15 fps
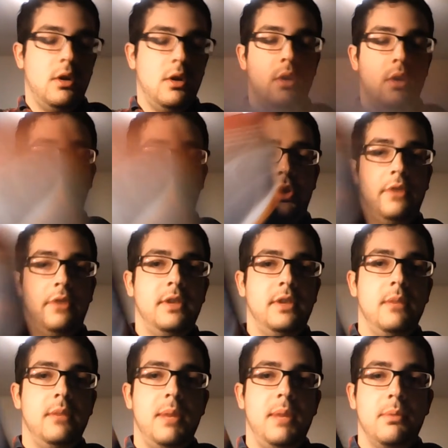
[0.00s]
which I've
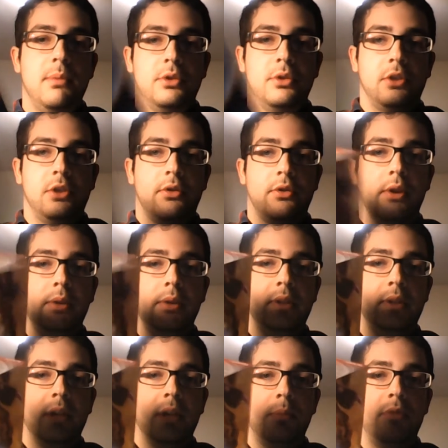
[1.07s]
seen people just throw
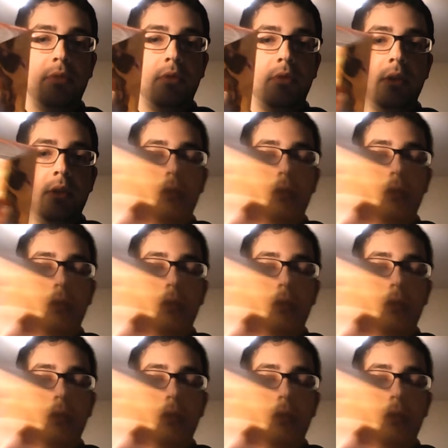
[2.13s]
these out before,